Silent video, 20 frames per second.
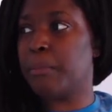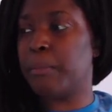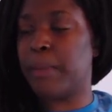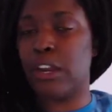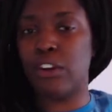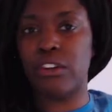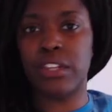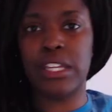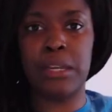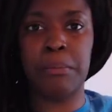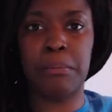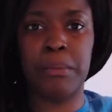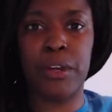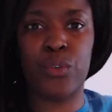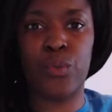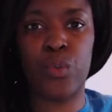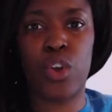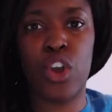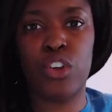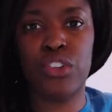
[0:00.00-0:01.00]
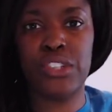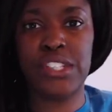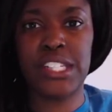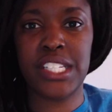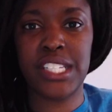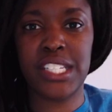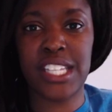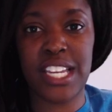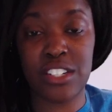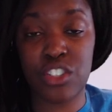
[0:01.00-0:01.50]
Marilyn Monroe
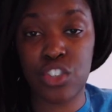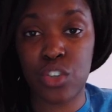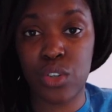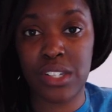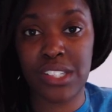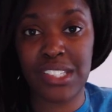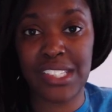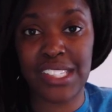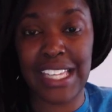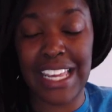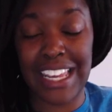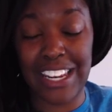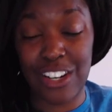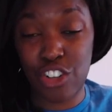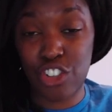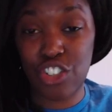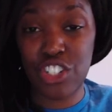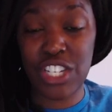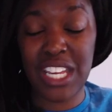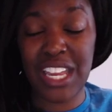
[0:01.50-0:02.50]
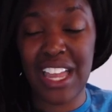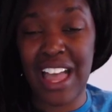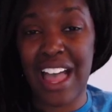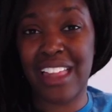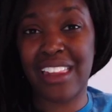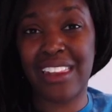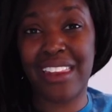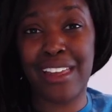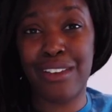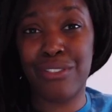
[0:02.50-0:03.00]
seductress energy.
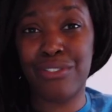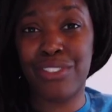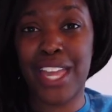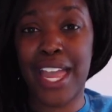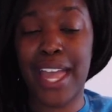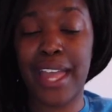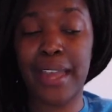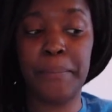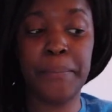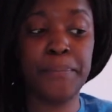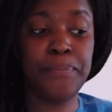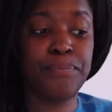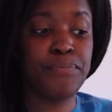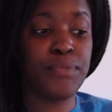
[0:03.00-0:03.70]
I love that.